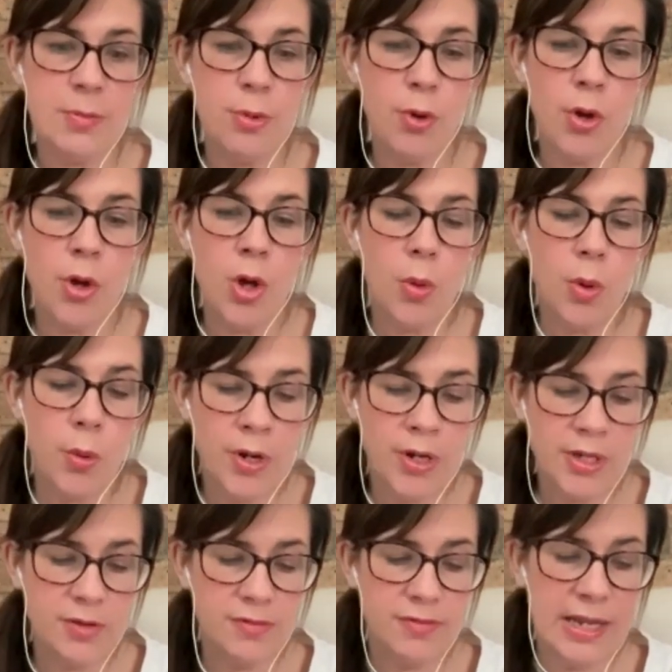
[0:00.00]
But we want
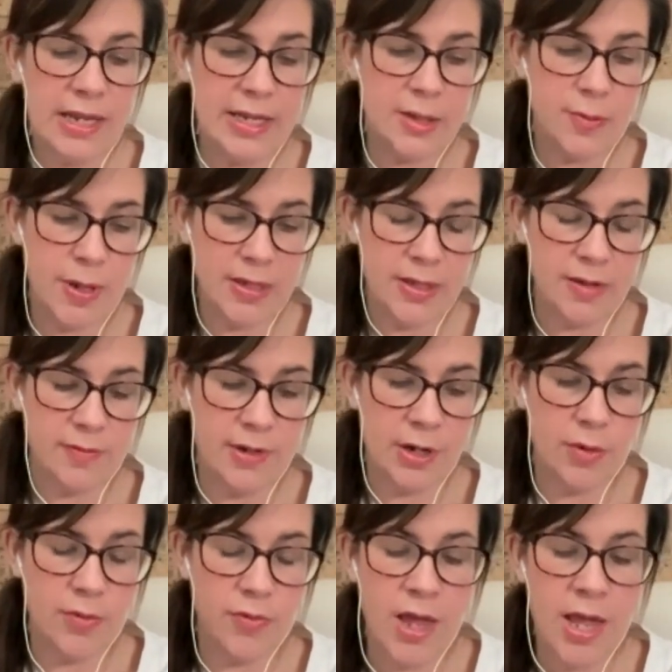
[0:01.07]
it to feel expansive
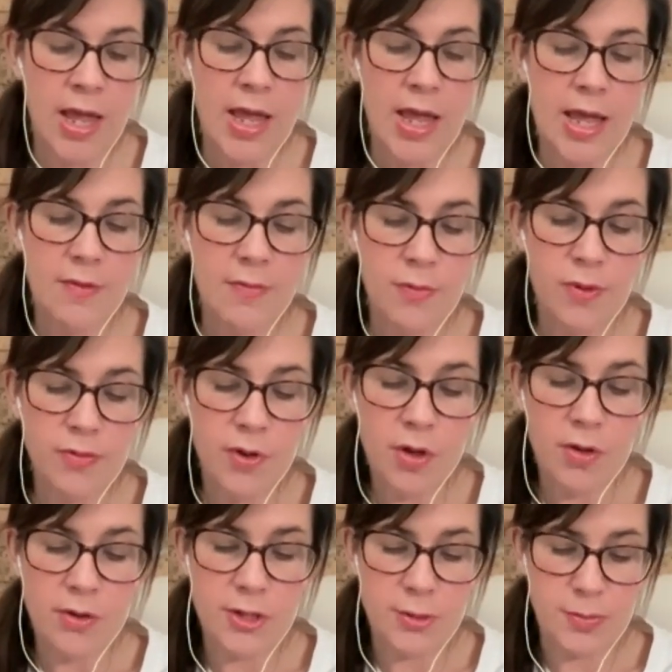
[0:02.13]
enough. If we've
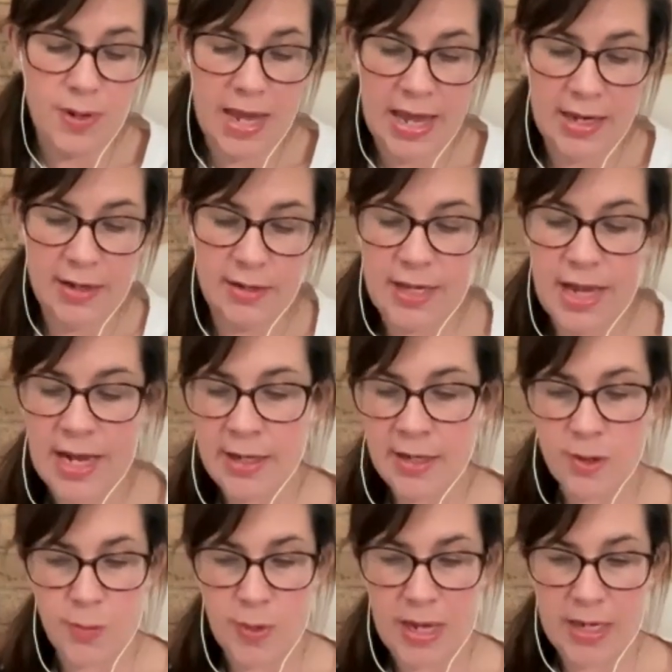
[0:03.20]
got space, any
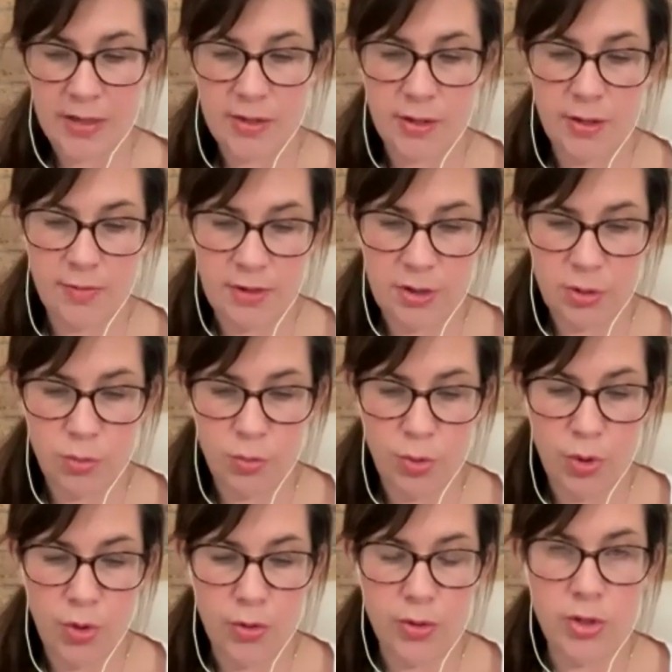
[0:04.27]
space on the vision
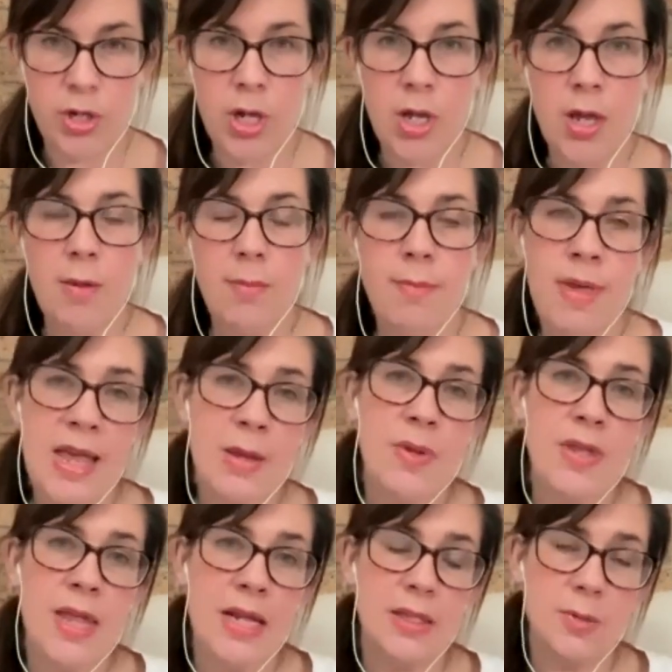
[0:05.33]
board,
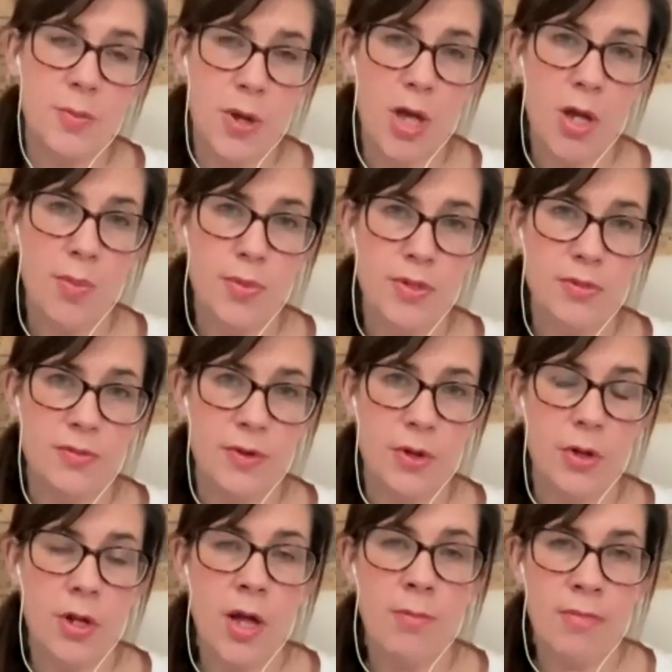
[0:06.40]
maybe that's
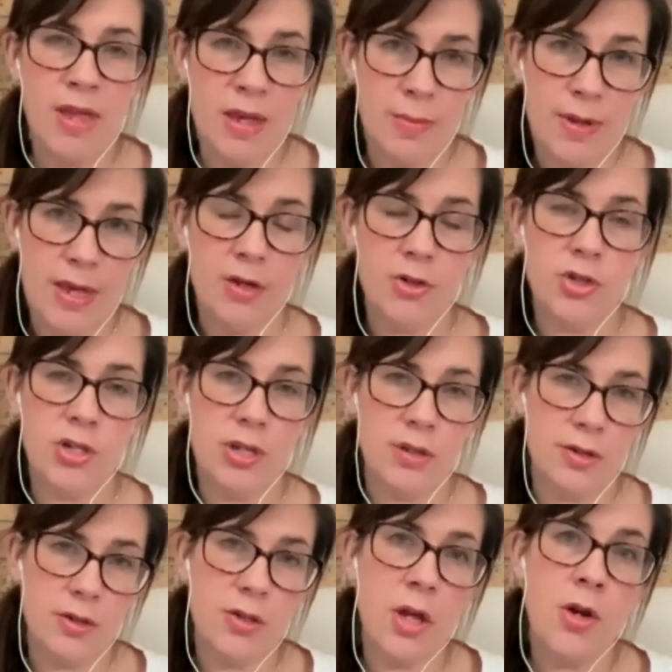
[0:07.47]
purposeful and maybe actually
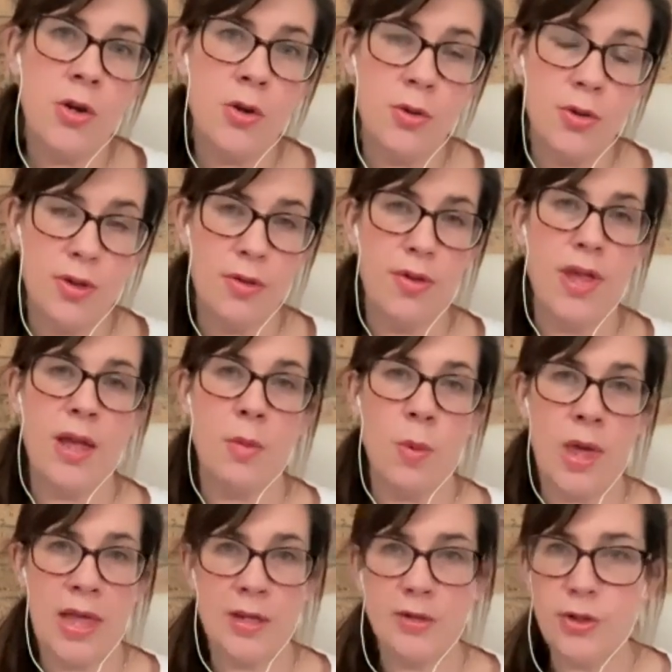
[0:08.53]
there's another thing
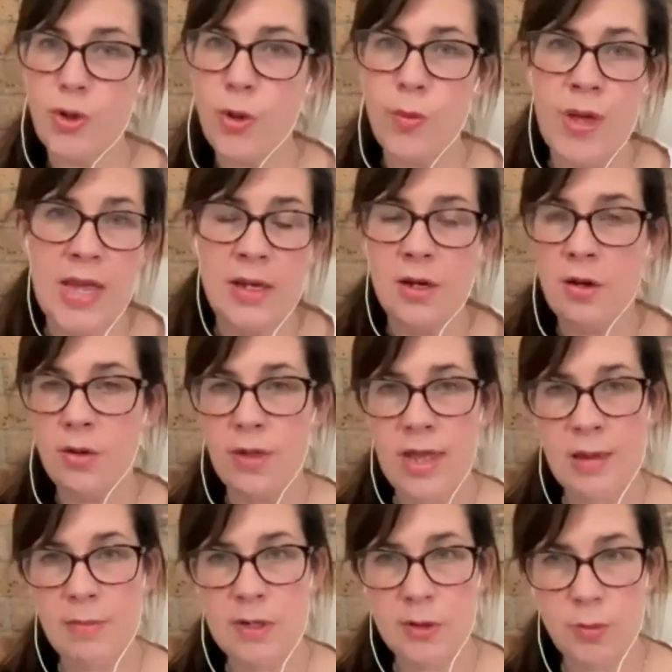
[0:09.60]
waiting to come in, another
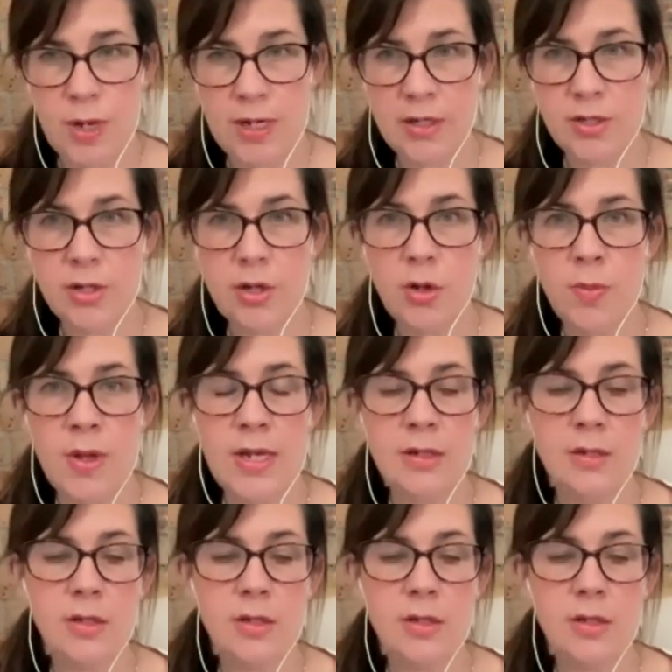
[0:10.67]
image waiting to come in.